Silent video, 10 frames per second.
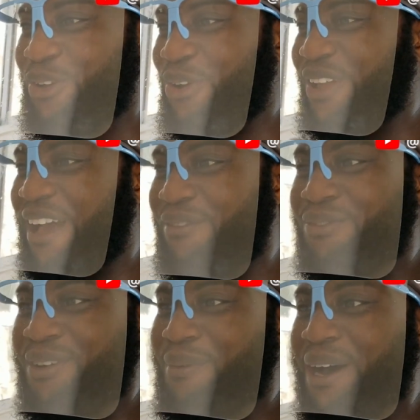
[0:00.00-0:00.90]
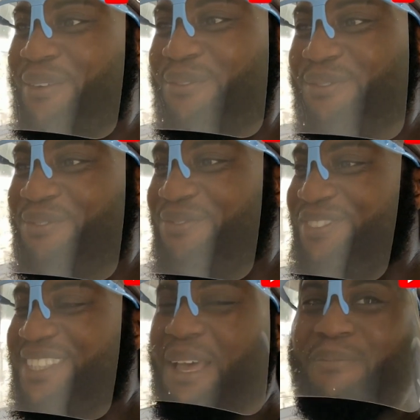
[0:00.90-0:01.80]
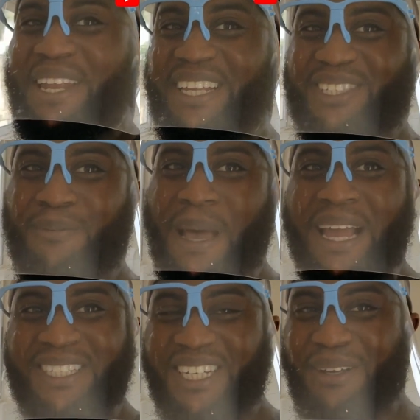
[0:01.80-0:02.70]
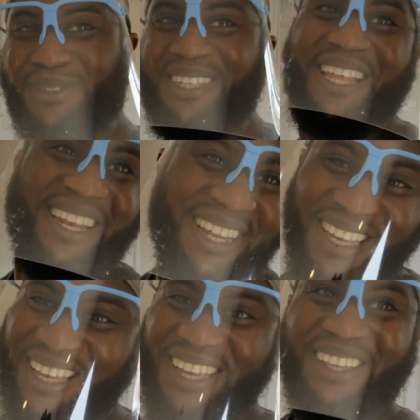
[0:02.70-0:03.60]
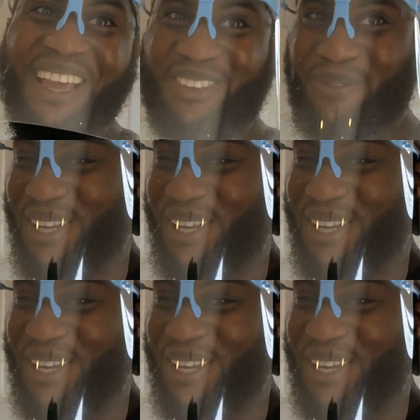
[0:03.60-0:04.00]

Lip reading: You know, you have about 10 minutes to pack chips, and then you have to